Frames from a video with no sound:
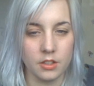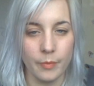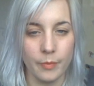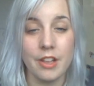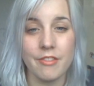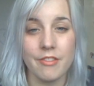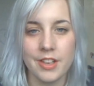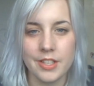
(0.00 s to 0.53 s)

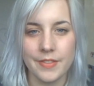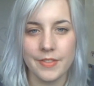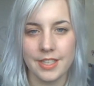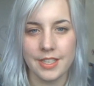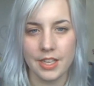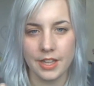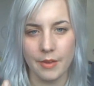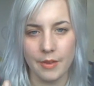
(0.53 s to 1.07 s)
I first
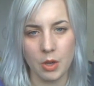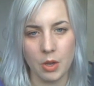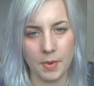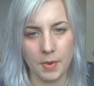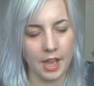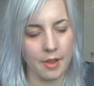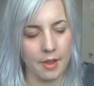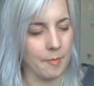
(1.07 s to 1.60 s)
found out they were
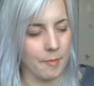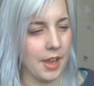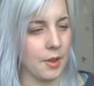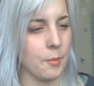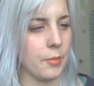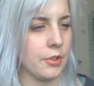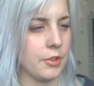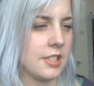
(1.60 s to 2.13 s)
coming out with
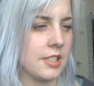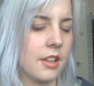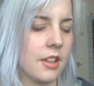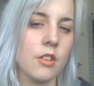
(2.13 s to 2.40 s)
makeup brushes.